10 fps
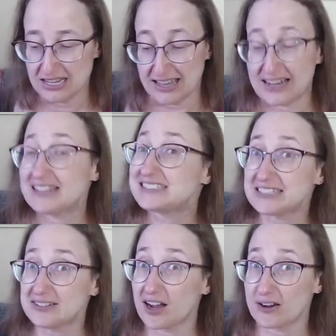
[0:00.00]
and I
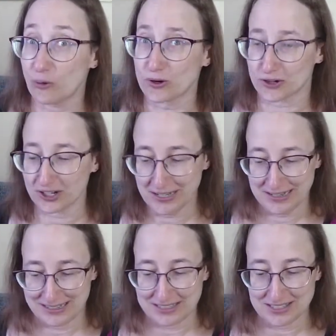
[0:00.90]
did not order,
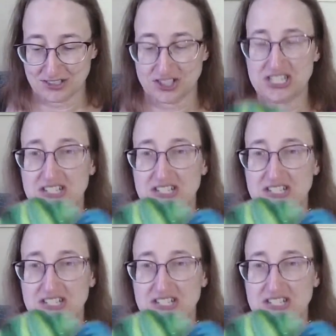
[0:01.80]
is she